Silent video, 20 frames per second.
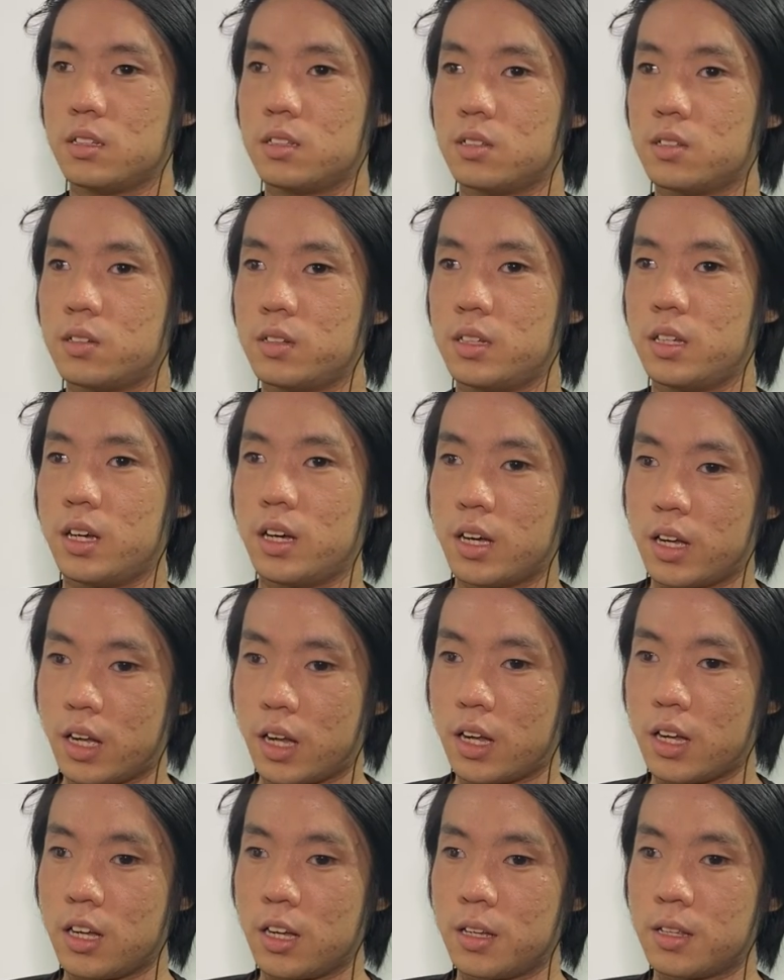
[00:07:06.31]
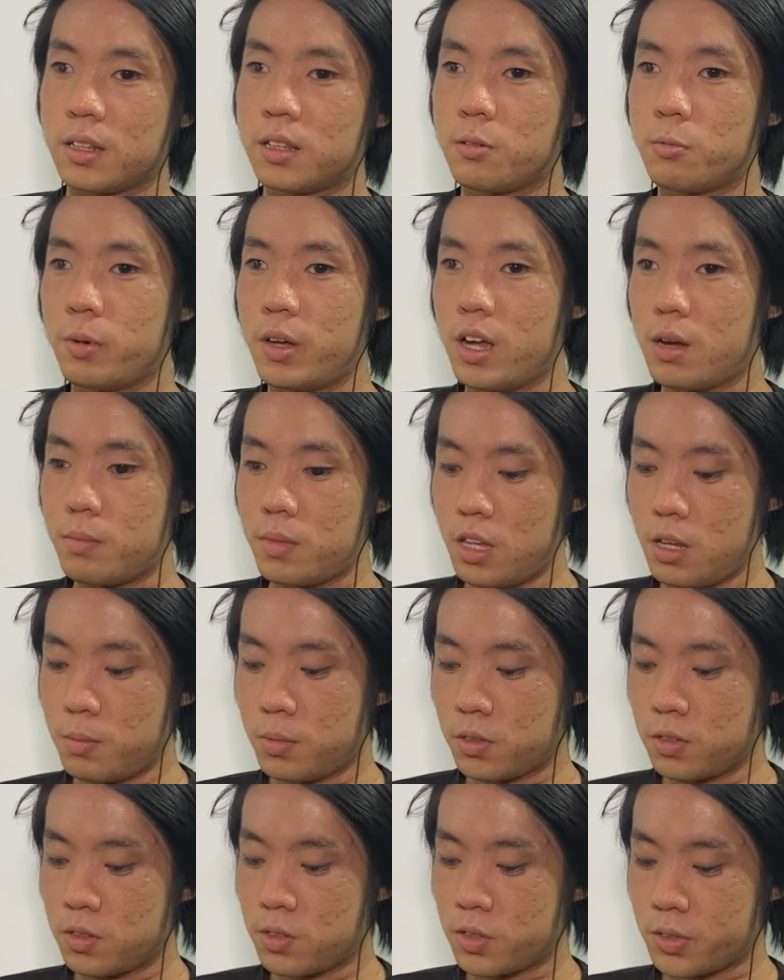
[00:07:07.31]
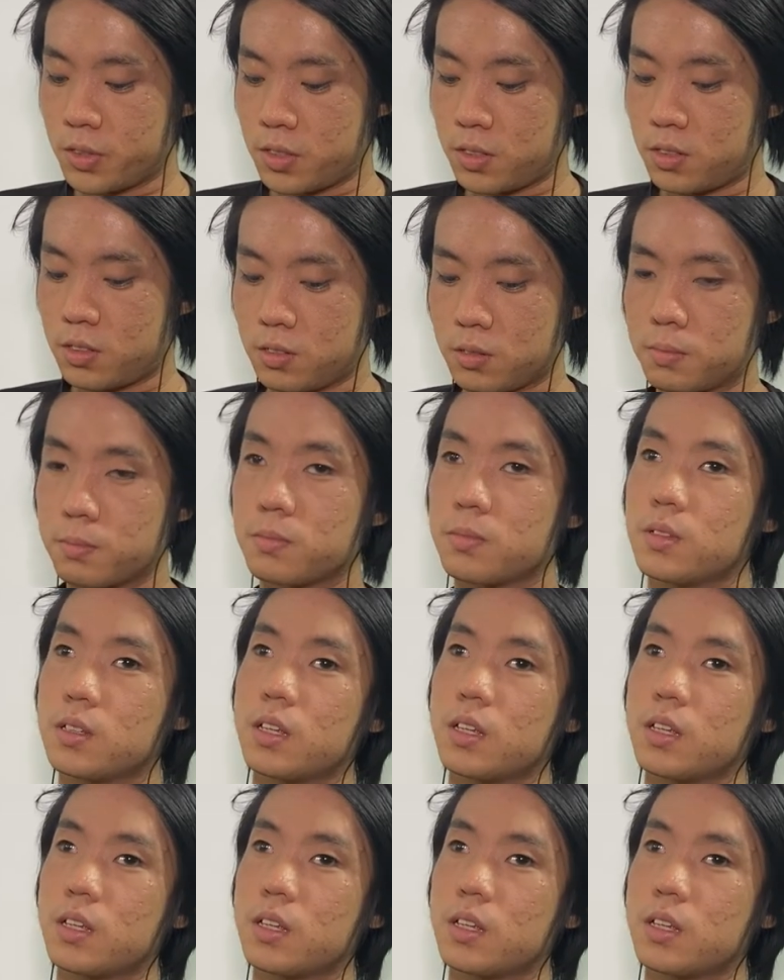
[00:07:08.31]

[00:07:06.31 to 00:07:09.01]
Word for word: So yeah, uh, the way I'm able to, you know,